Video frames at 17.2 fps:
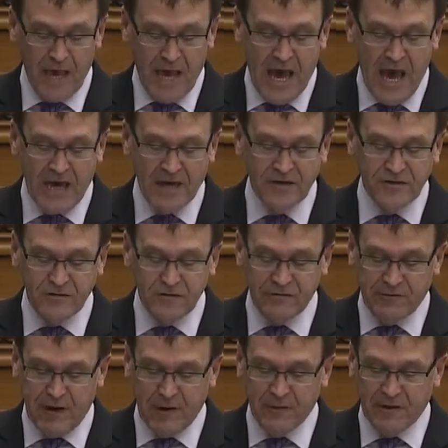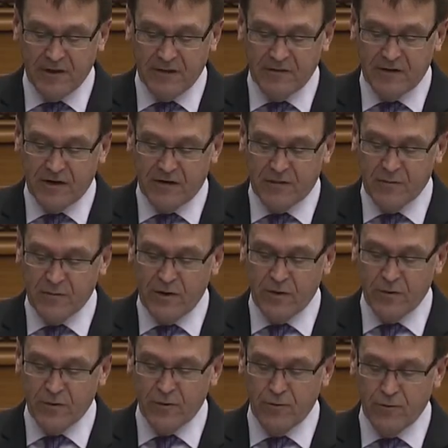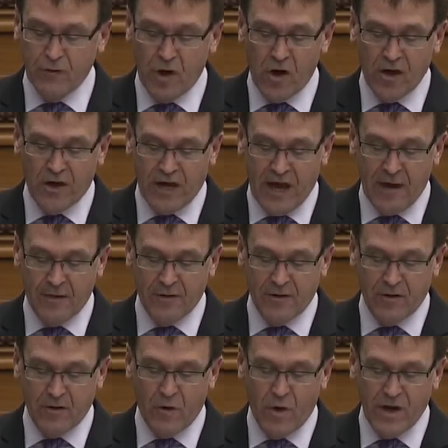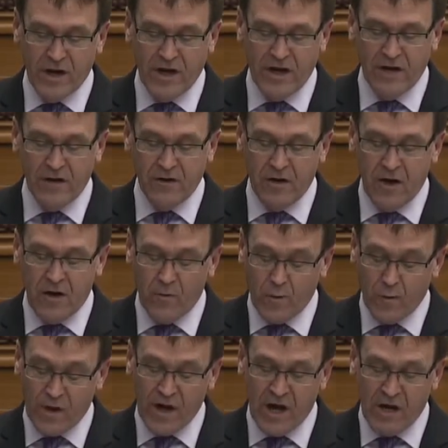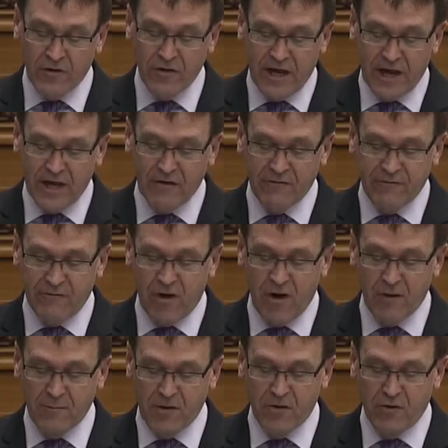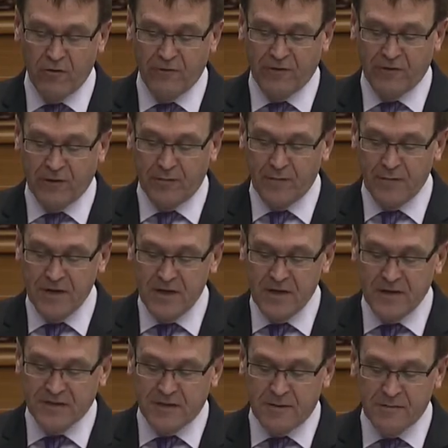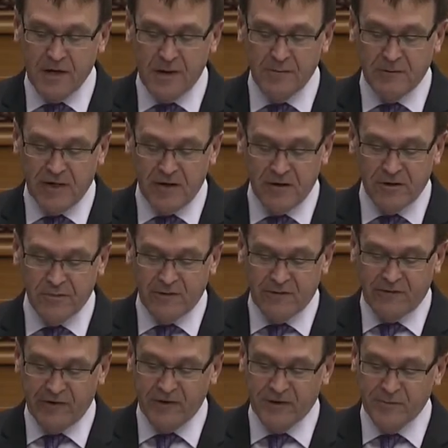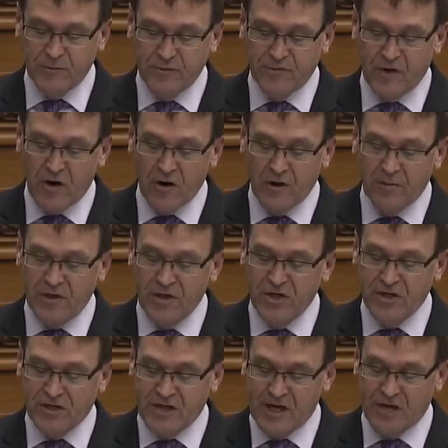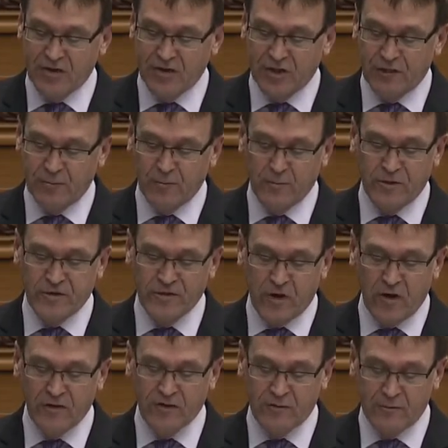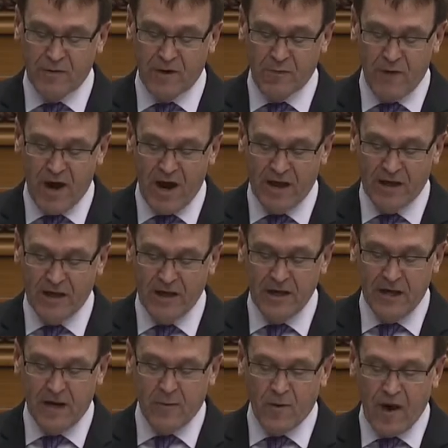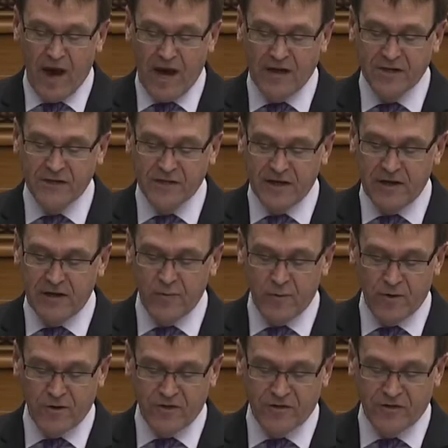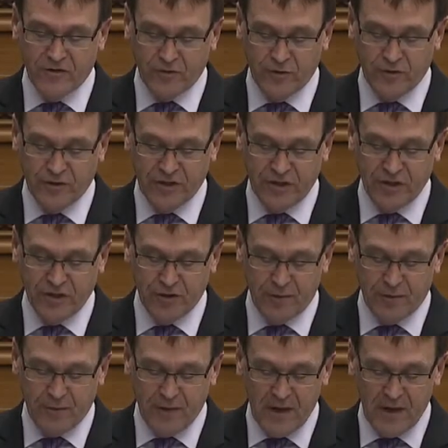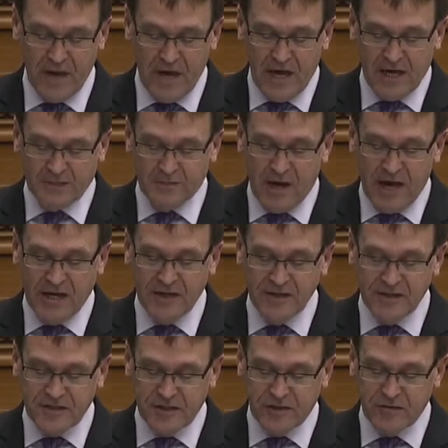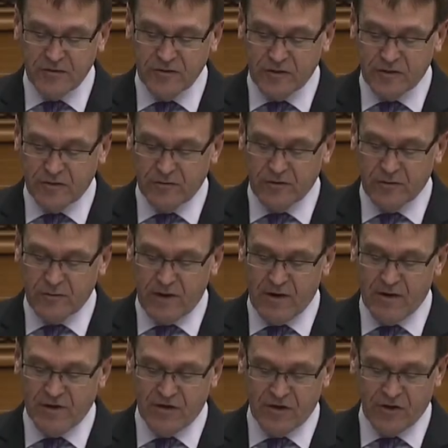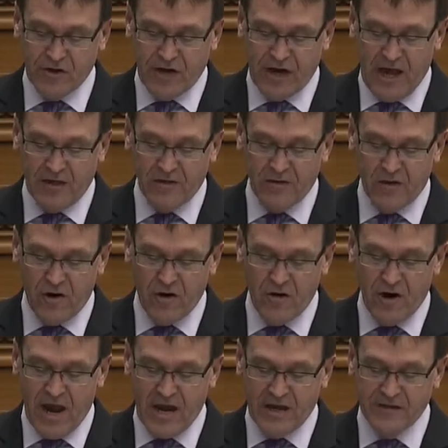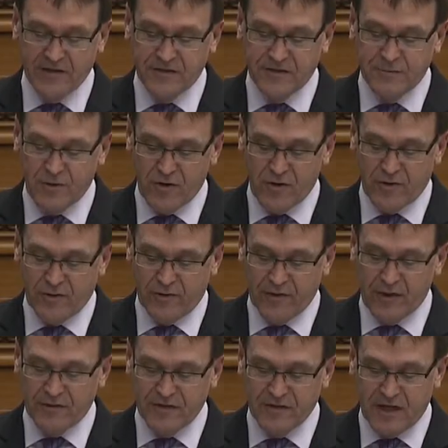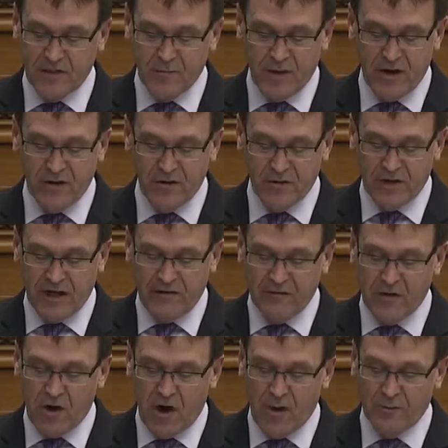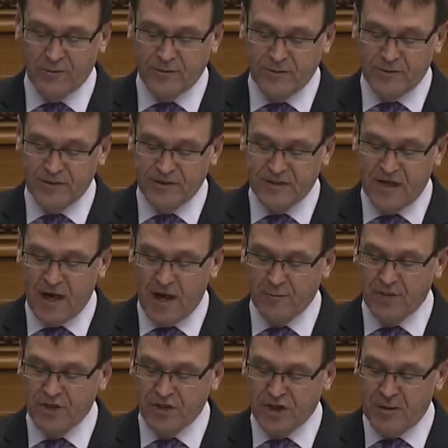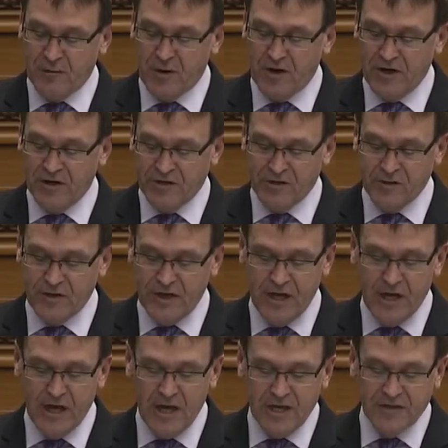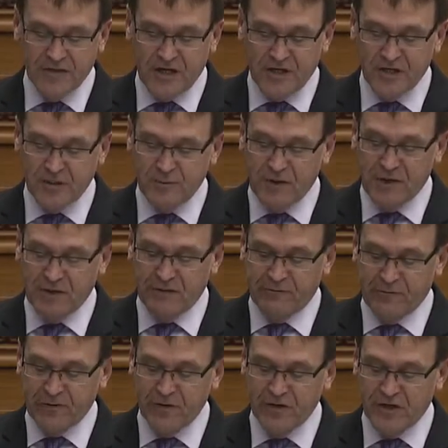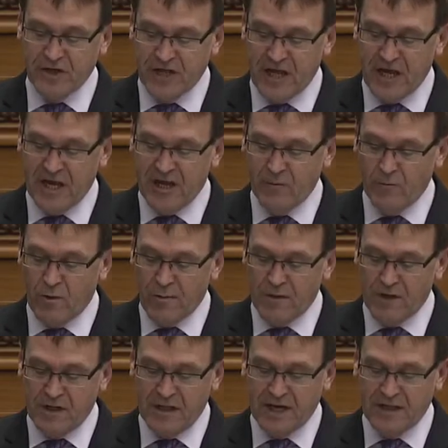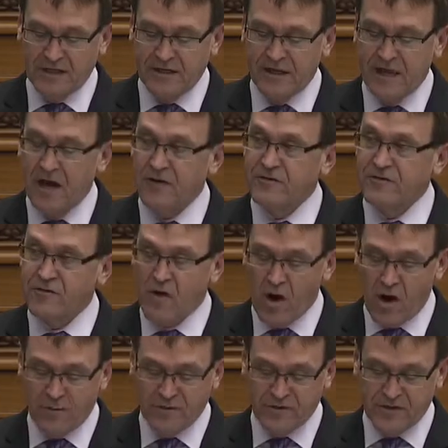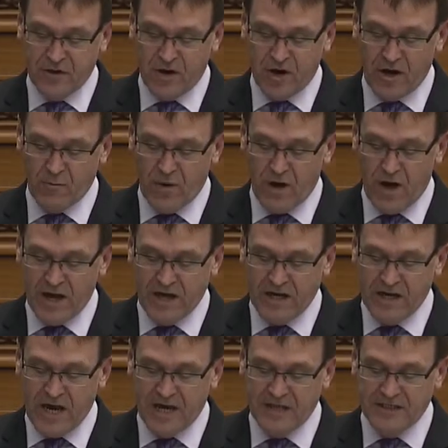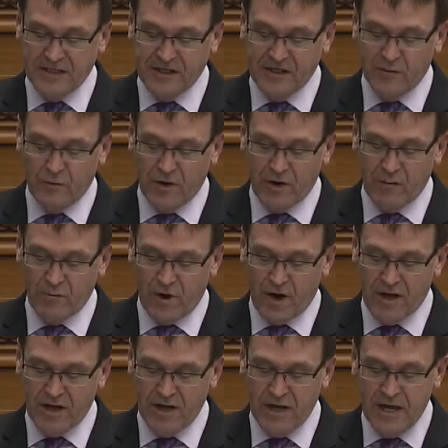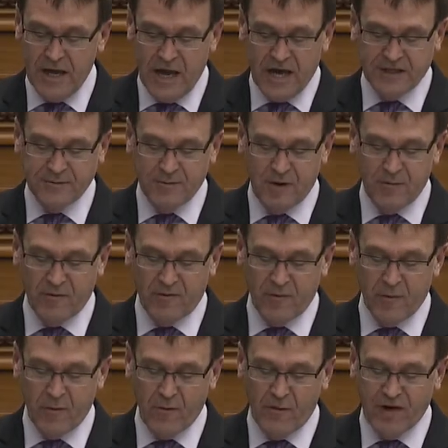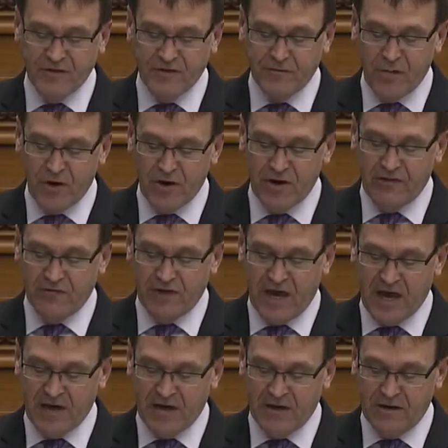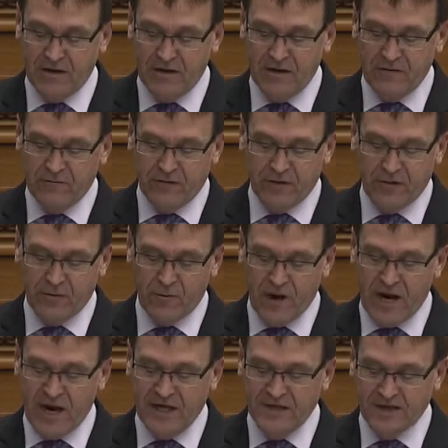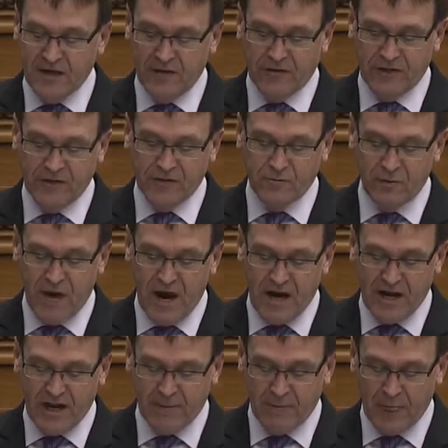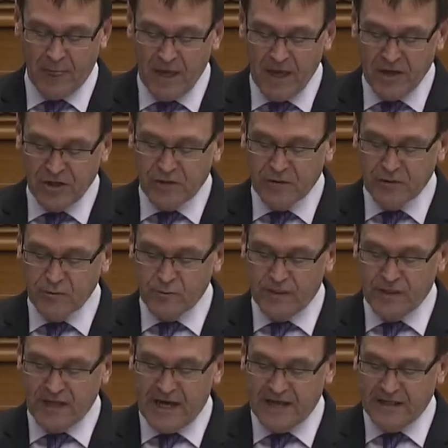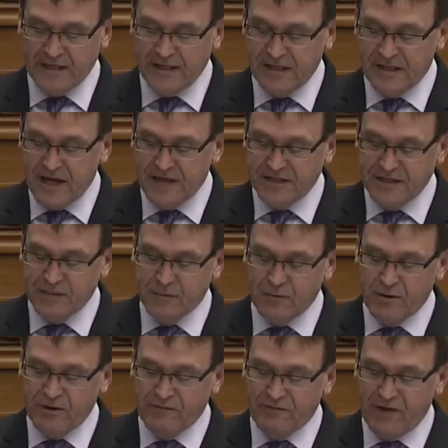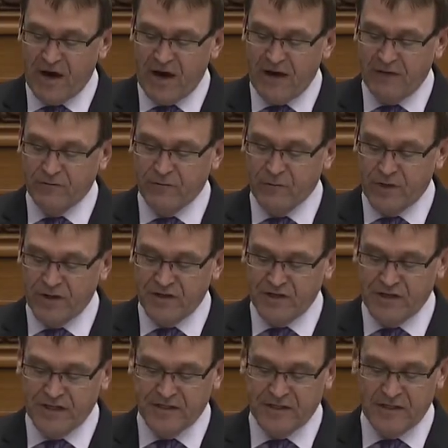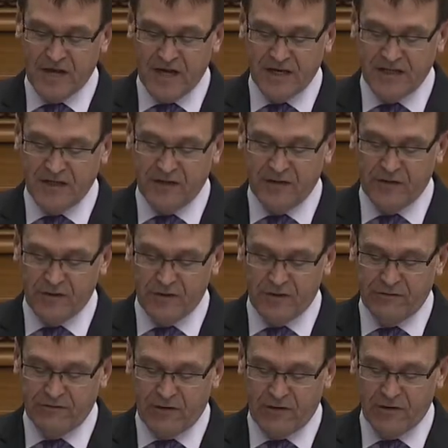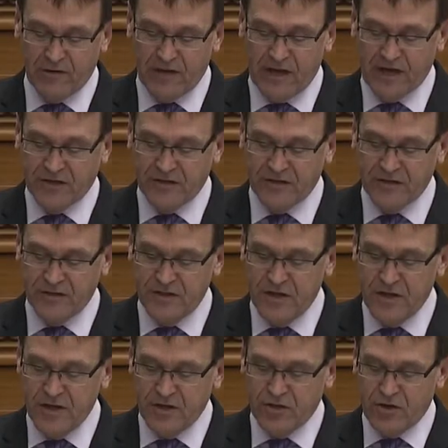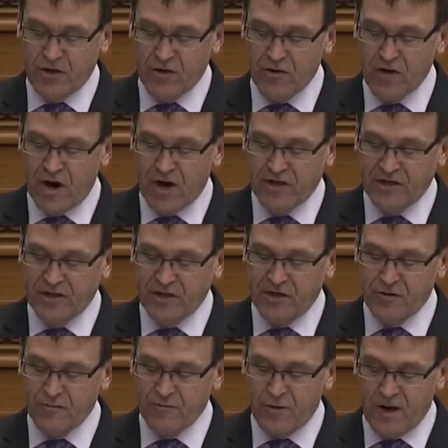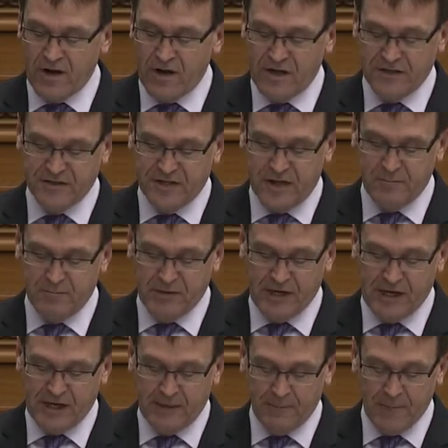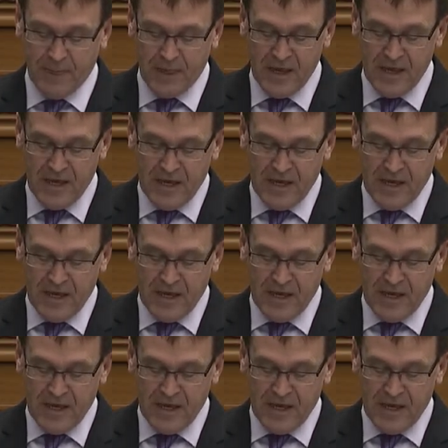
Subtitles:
Agnes and her family lived in a three-room log cabin on a 100-acre farm near Hopeville. Sometime later, the MacPhails moved to Artemisia Township, which is also in my riding, and where Agnes later worked as a school teacher. As my constituents and those around Ontario gather to honour Agnes's birth, they will celebrate her life accomplishments that helped to shape our history, such as being the first Canadian woman elected to the House of Commons in Ottawa in 1921 as a member of the Progressive Party of Canada for the Grey Southeast Riding. She was re-elected in the 1925, 26, and 1930 federal elections during her 19-year run as an MP.